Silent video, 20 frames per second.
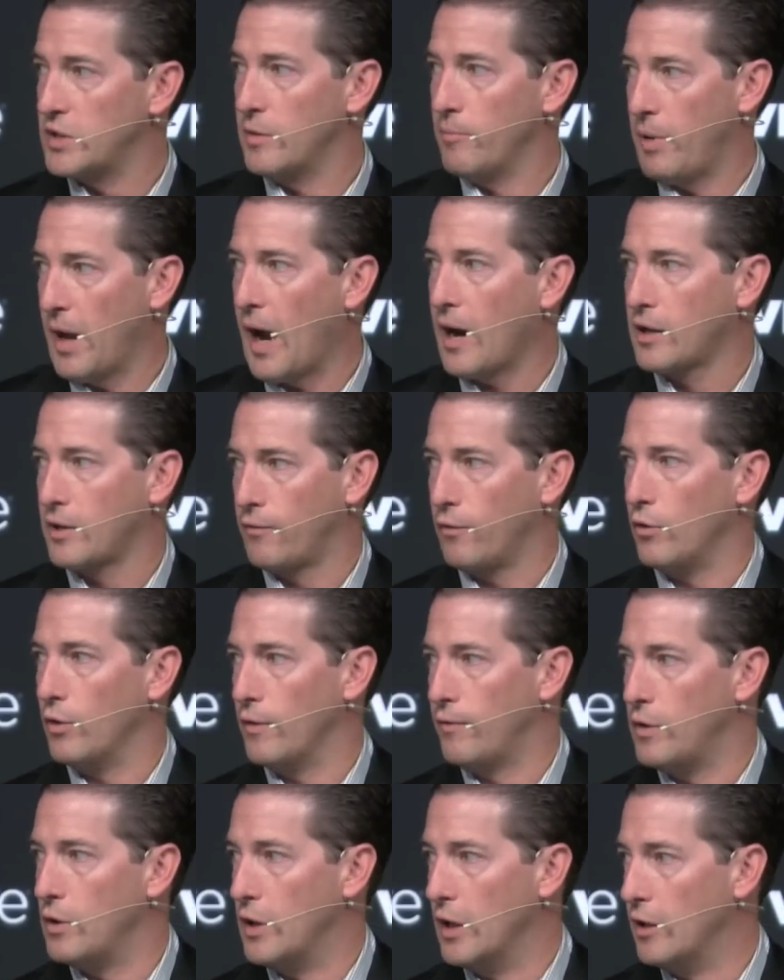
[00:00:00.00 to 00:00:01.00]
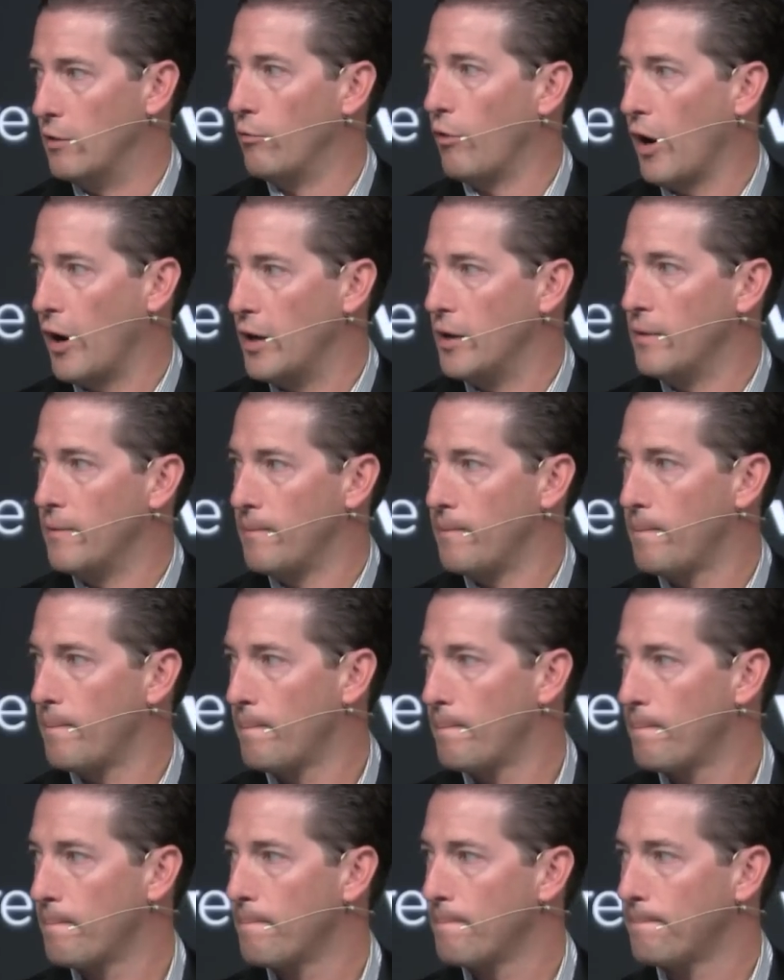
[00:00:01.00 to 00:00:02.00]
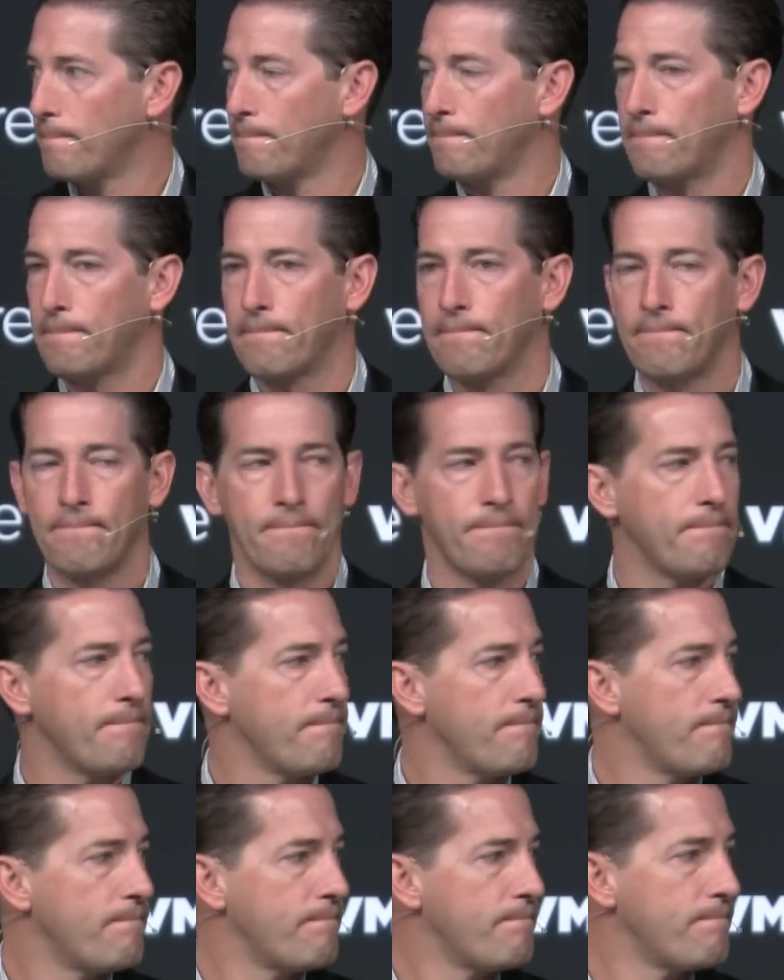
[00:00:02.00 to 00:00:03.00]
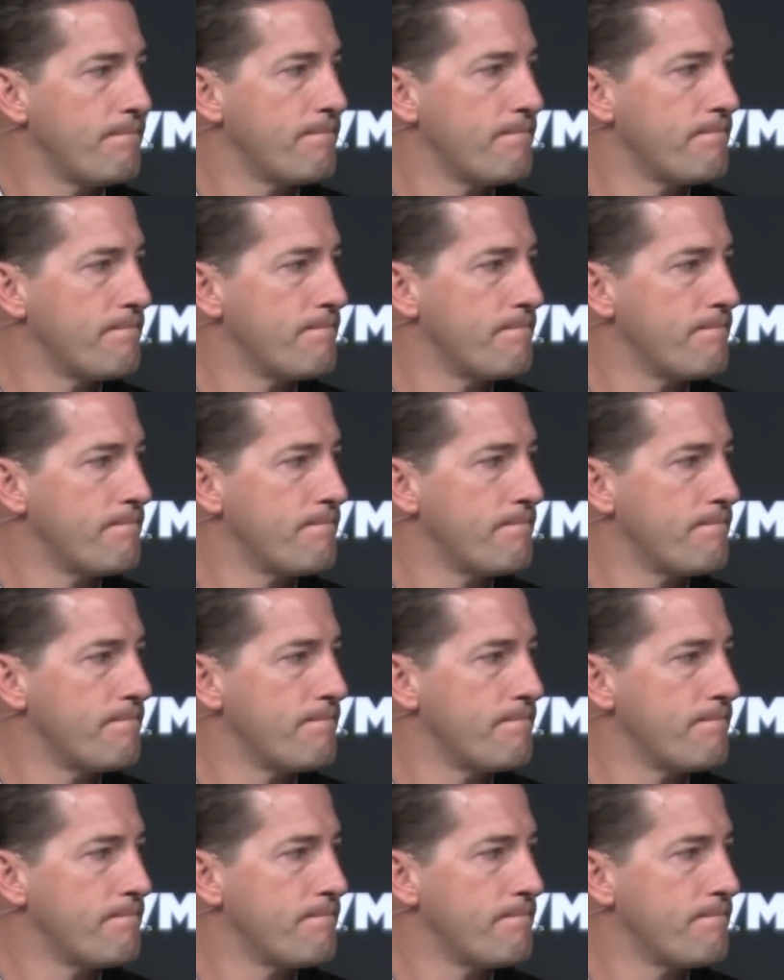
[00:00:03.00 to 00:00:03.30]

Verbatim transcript: impactful if you get it right. Steve, there's a nice story in